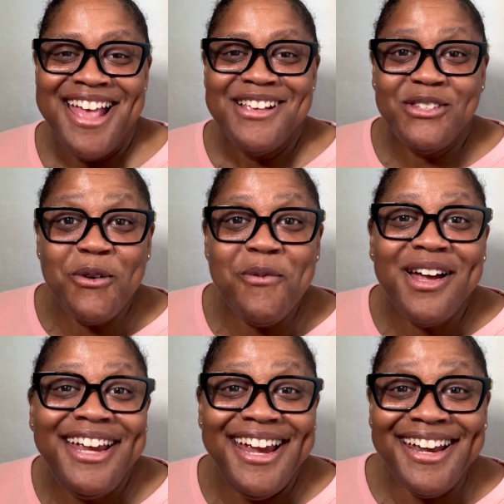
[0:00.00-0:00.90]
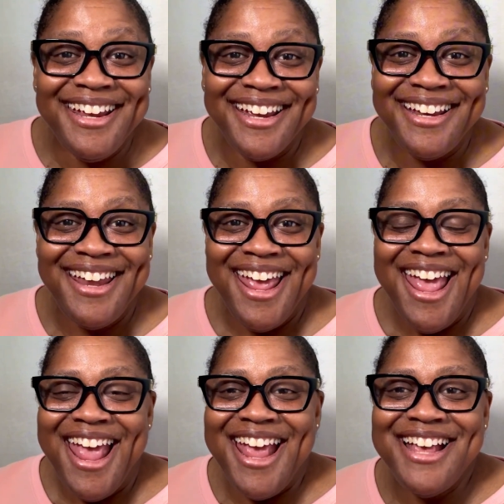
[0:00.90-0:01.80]
So what he did
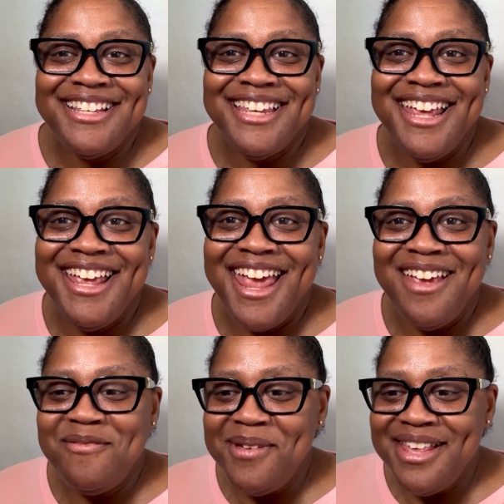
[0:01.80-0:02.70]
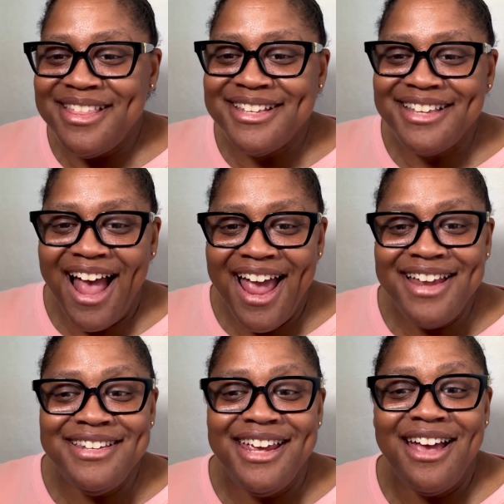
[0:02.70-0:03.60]
is he gave me this
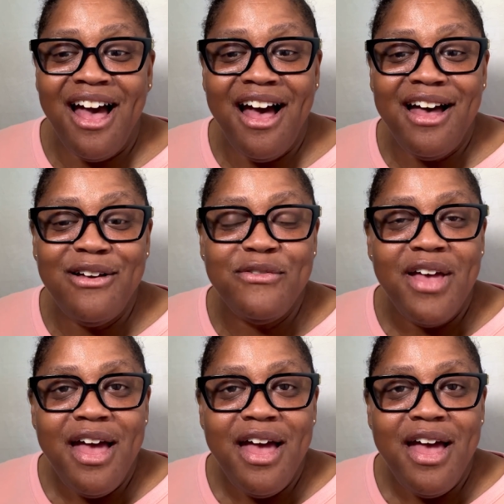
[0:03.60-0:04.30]
idea of